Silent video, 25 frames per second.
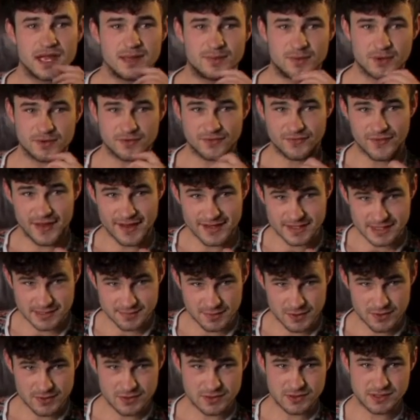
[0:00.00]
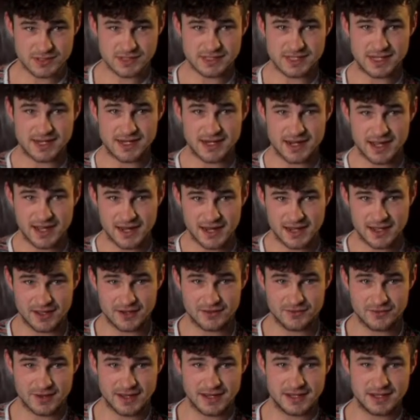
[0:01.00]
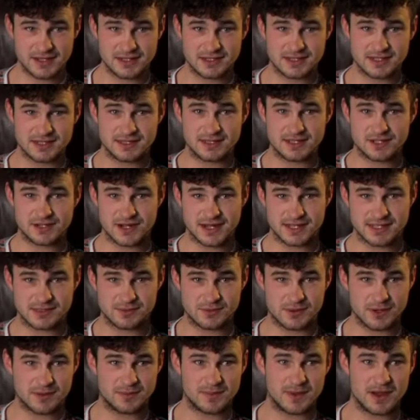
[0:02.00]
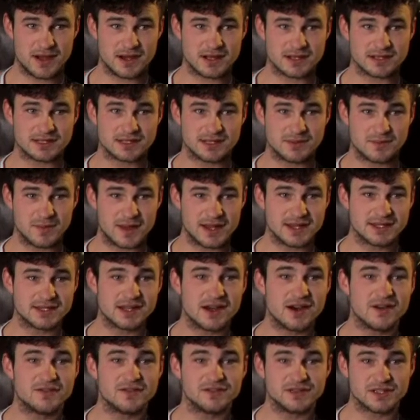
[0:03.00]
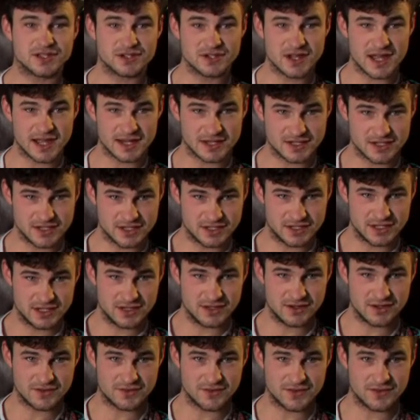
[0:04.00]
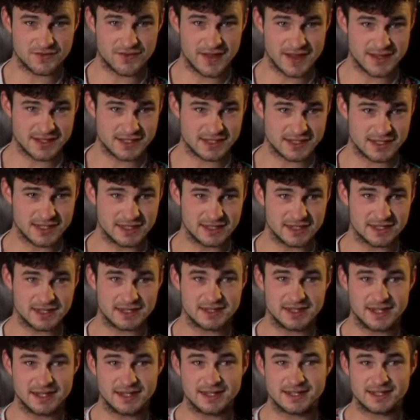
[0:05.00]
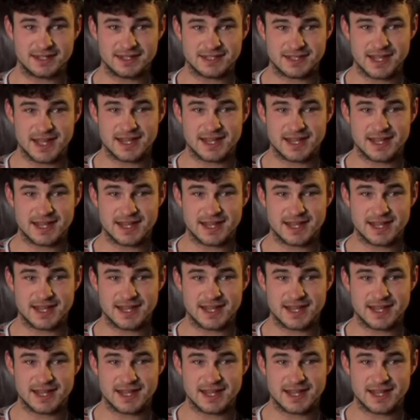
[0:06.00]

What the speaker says: He put fence posts and nylon reels in the transport box and went off in the tractor to look for fencing that needed